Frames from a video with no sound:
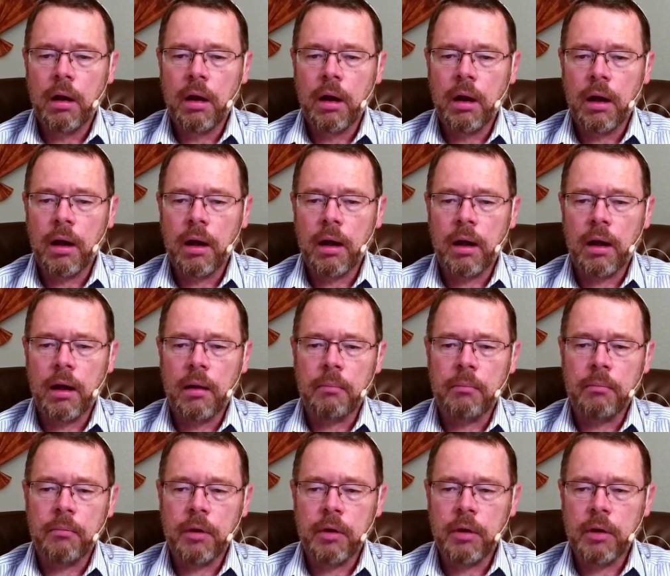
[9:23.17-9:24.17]

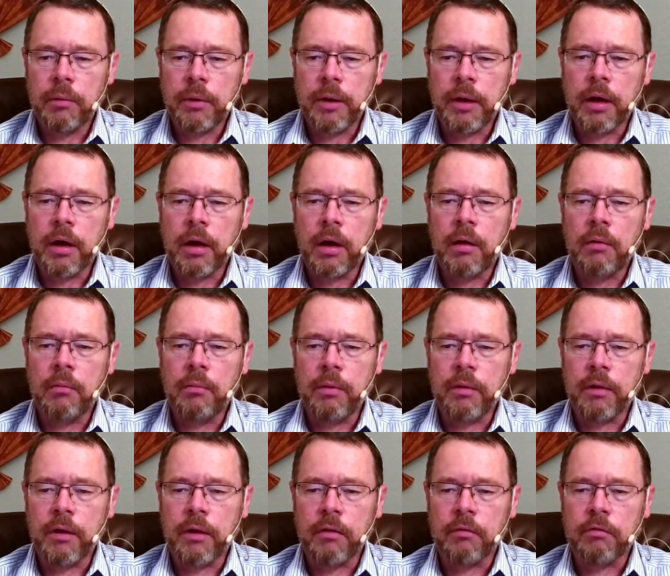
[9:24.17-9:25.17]
Going on with
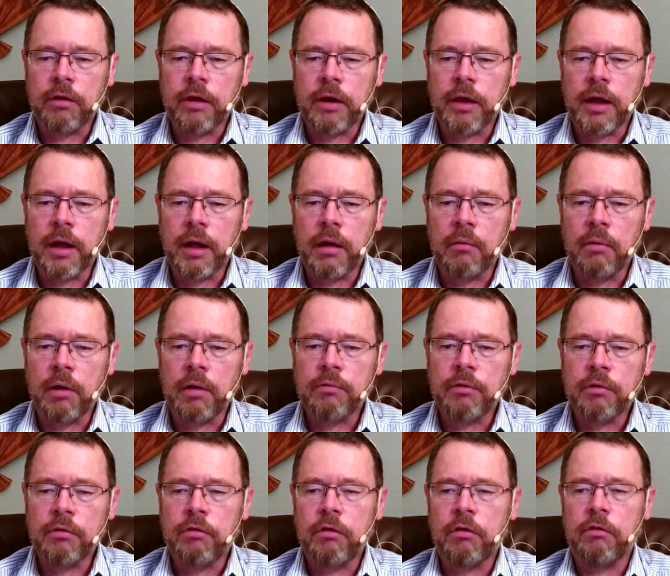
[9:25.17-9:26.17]
us, again,
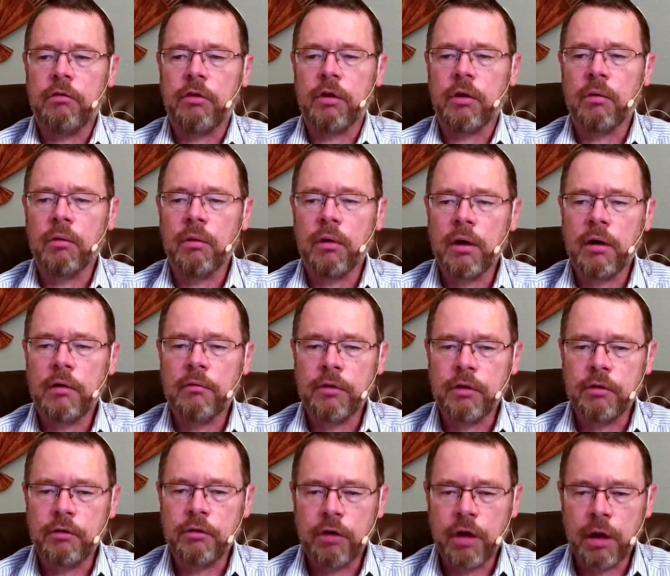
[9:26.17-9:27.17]
references to Horeb
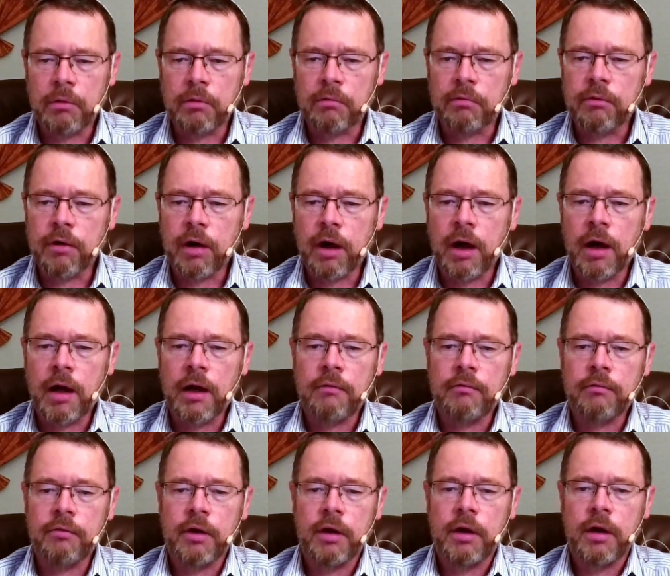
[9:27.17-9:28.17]
in chapter
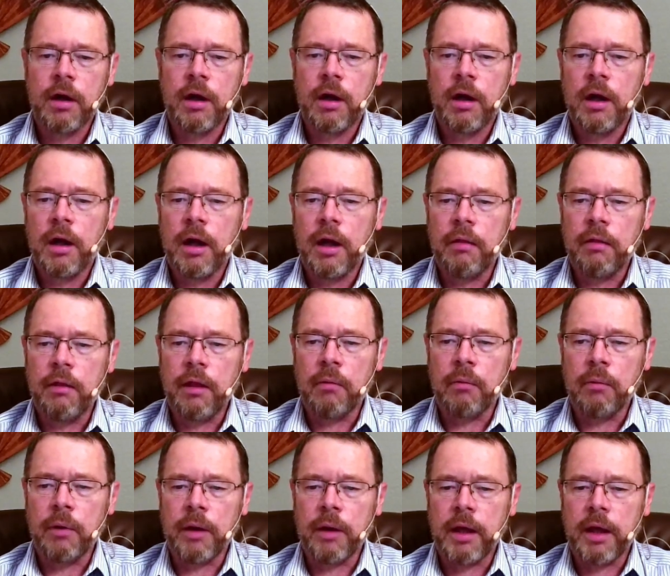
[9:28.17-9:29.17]
5, and then
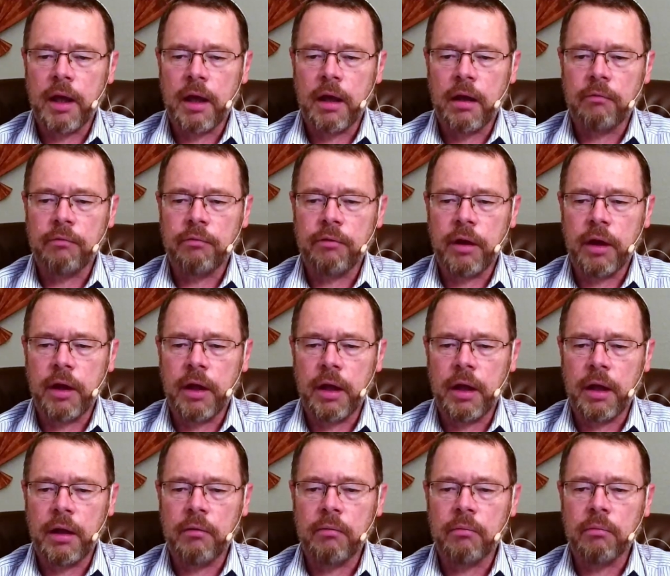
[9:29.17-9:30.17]
we have
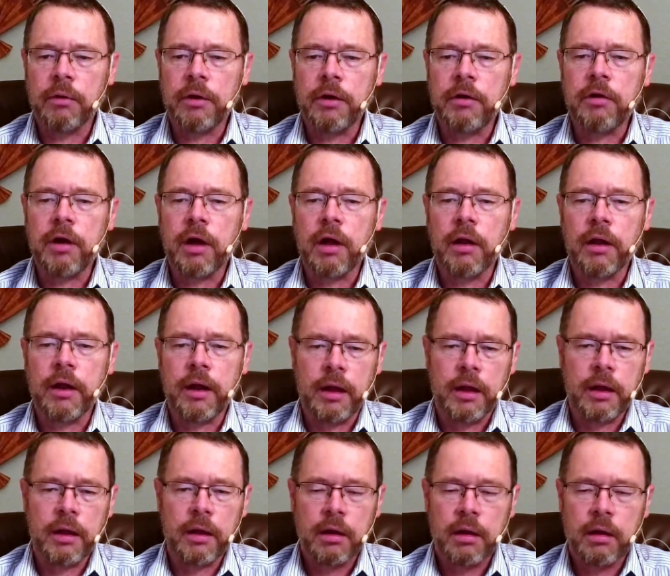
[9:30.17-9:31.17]
a
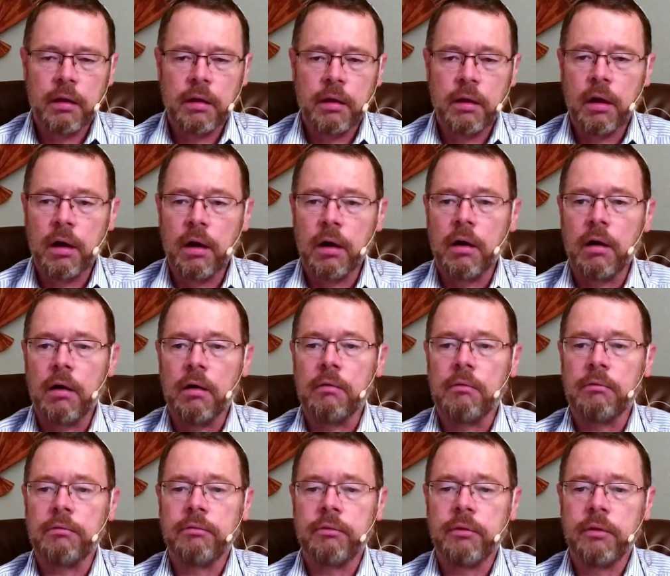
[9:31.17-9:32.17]
retelling
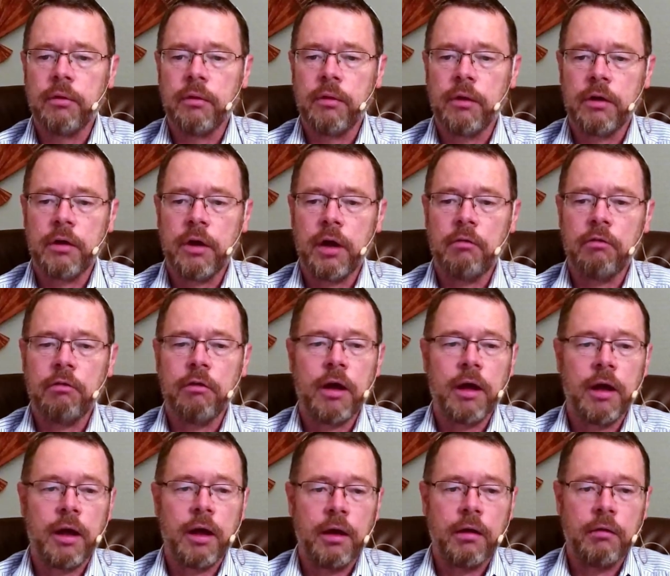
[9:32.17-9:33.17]
of the 10
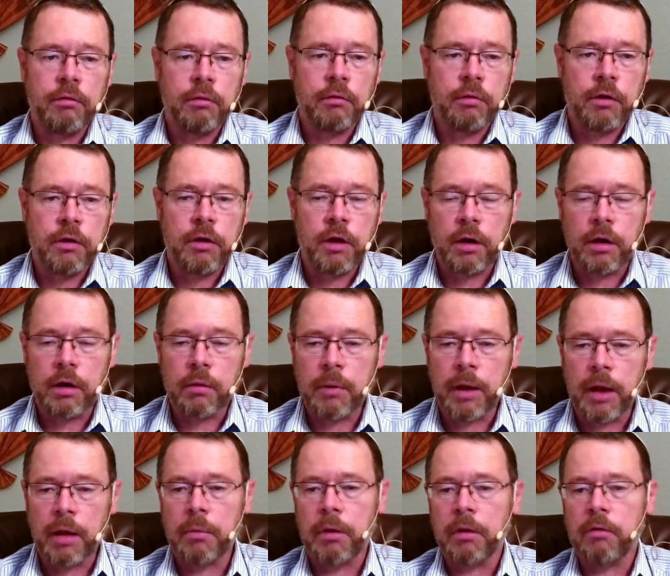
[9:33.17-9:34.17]
sayings, or the 10
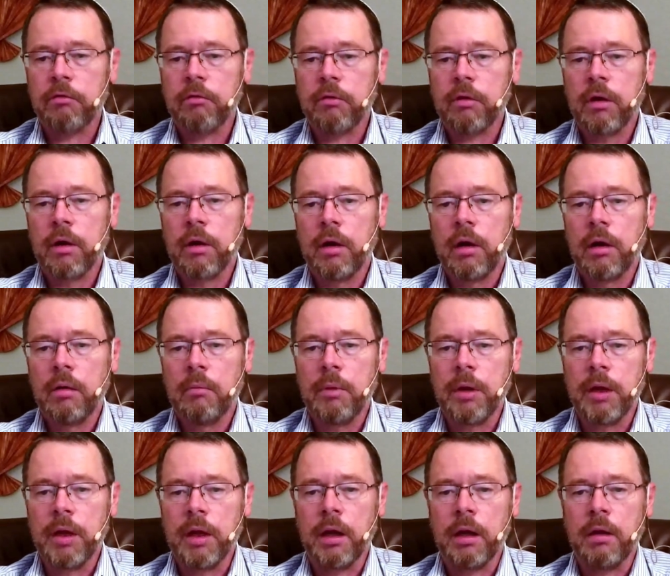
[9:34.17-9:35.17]
commandments,
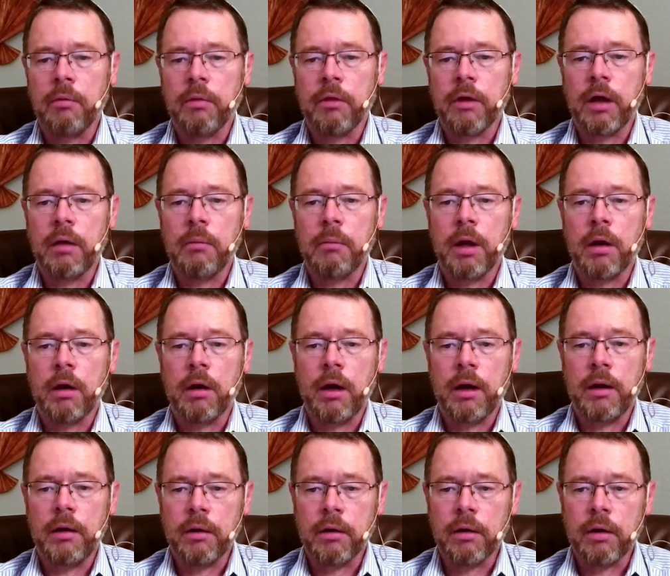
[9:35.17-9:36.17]
beginning with, I am
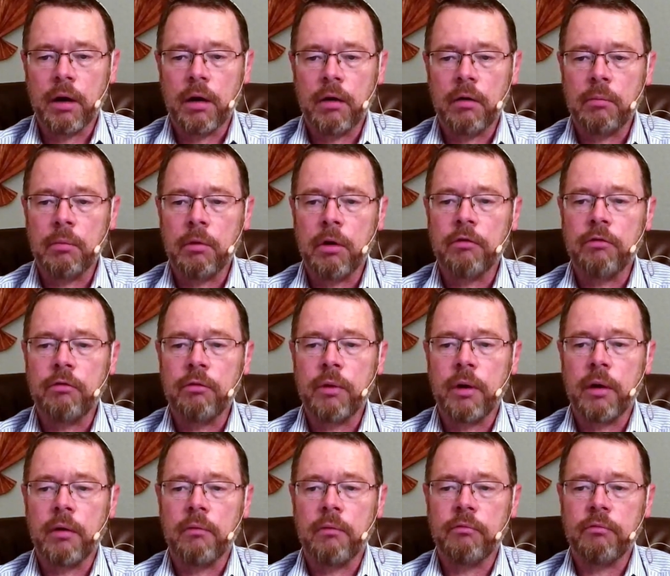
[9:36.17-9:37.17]
Adonai your God, who brought you
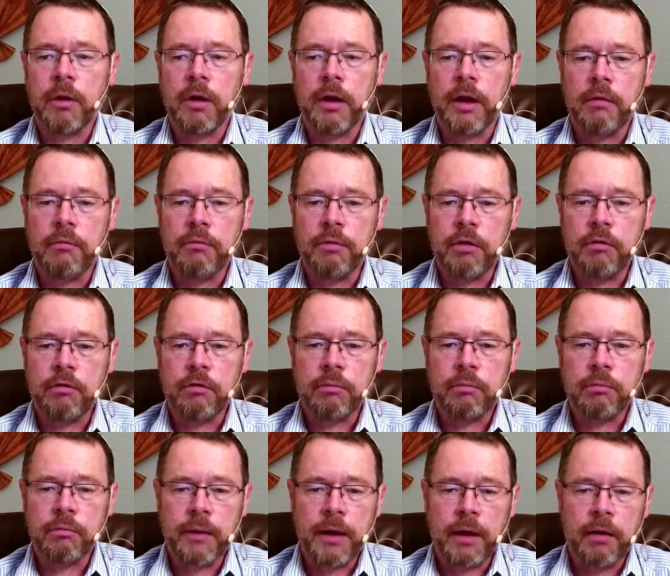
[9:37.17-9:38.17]
out from the land of Egypt,
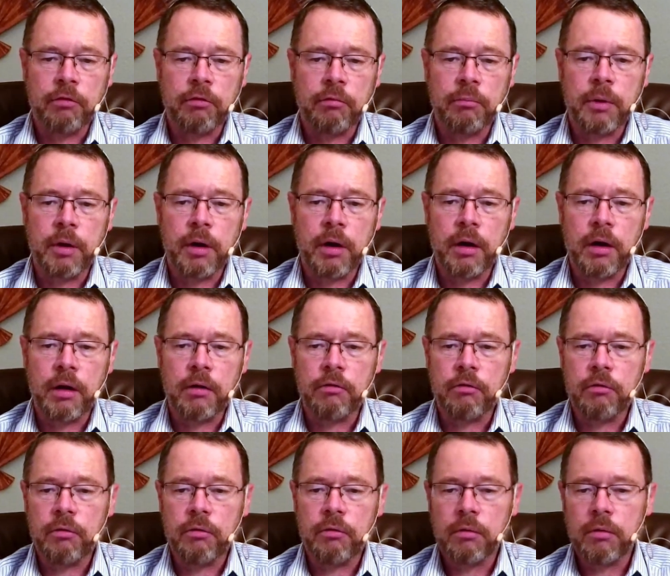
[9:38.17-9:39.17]
from the house of
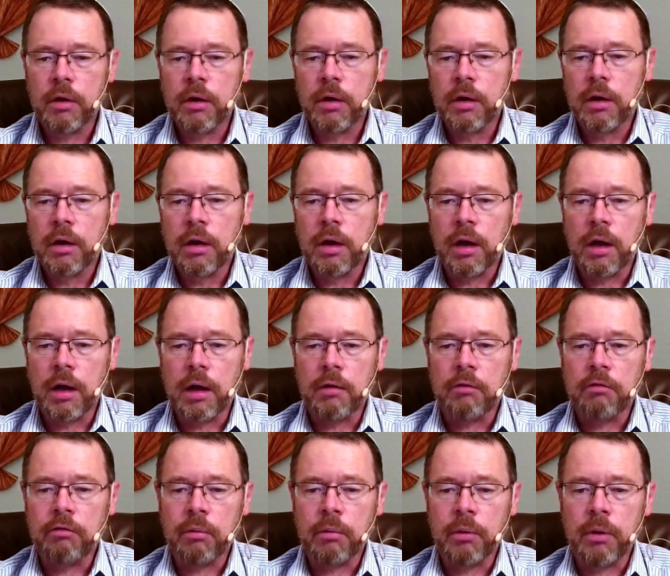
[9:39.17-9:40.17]
bondage,
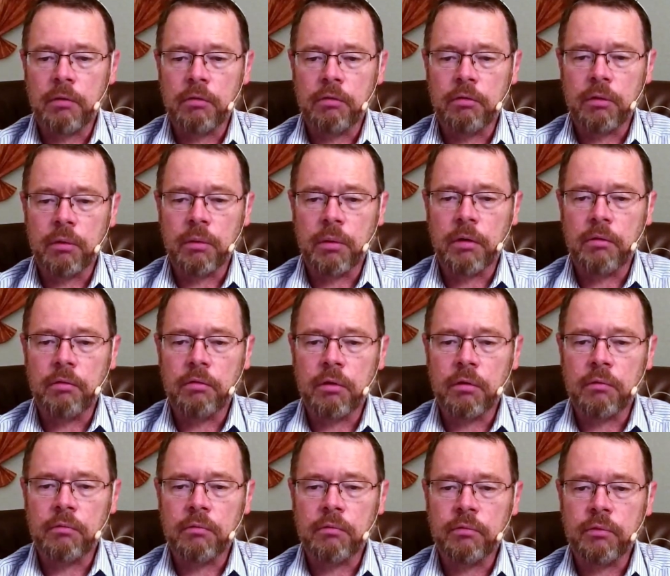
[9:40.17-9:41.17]
so on and so on and
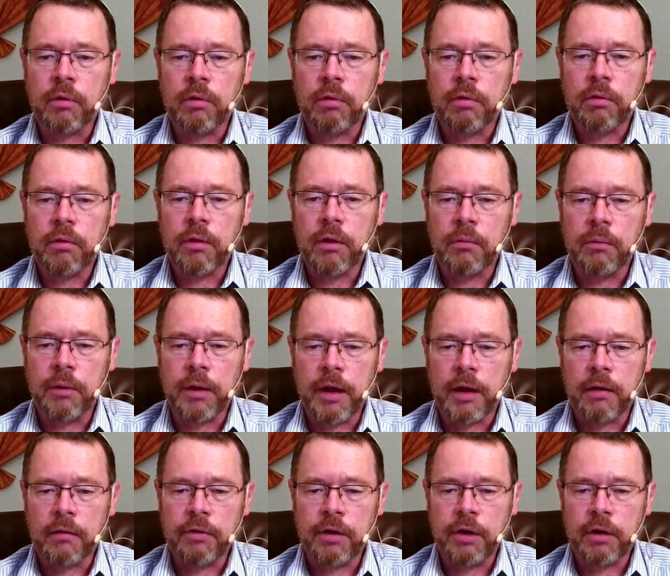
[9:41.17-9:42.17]
so forth. And we
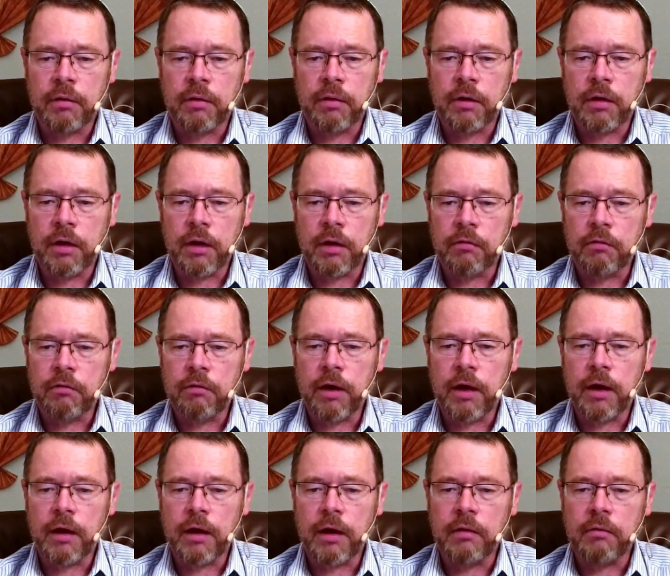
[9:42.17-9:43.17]
have here the 10
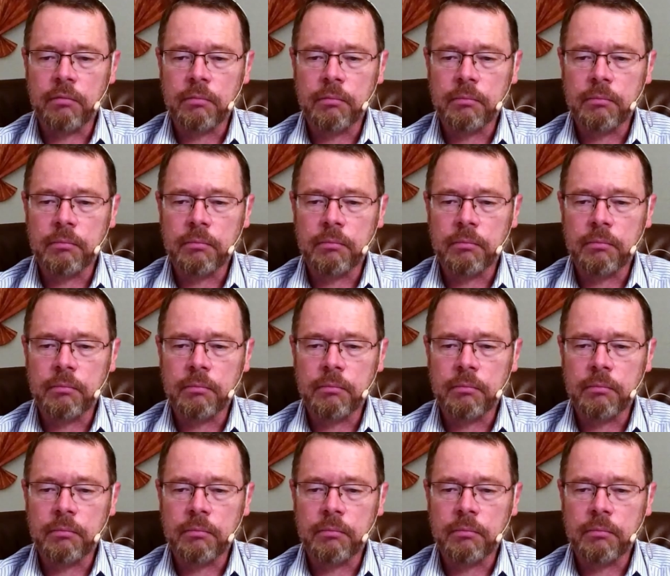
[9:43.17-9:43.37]
sayings.